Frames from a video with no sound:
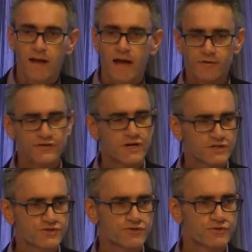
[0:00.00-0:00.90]
Our
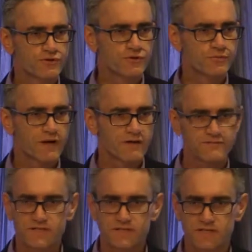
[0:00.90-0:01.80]
industrial group have
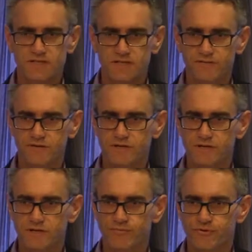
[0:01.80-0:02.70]
seen
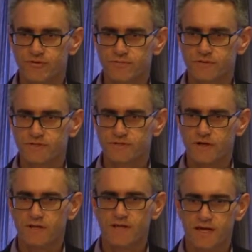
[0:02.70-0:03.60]
significant improvements
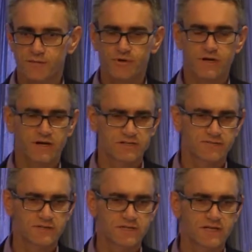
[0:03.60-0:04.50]
in their
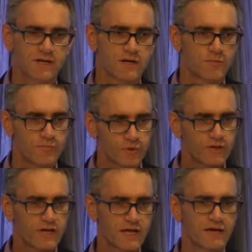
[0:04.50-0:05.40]
productivity
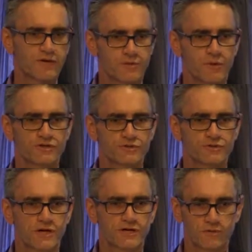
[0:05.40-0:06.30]
building here in a module
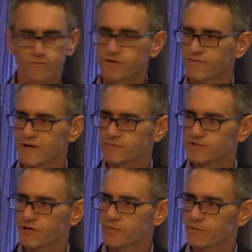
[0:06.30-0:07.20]
yard and a prefab
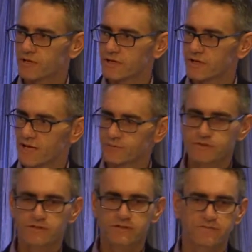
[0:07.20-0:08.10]
shop in
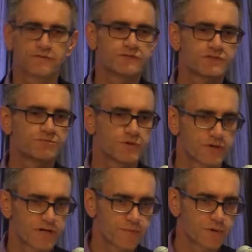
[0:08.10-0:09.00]
Edmonton versus
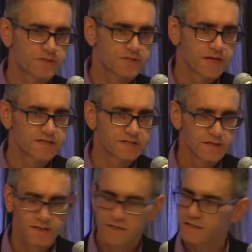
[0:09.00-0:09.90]
building up on site
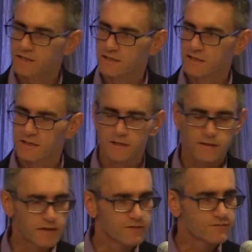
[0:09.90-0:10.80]

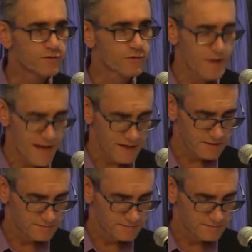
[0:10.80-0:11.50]
in Fort Mac.